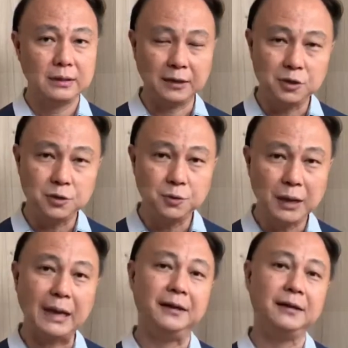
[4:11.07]
Thank
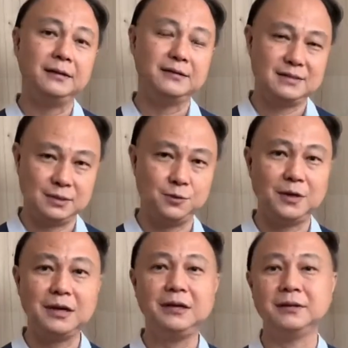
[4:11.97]
you and see
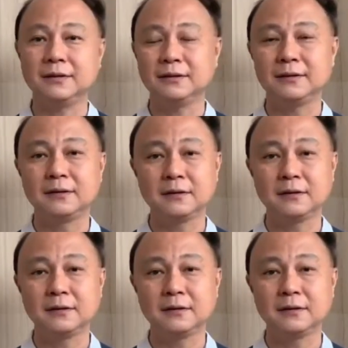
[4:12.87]
you again.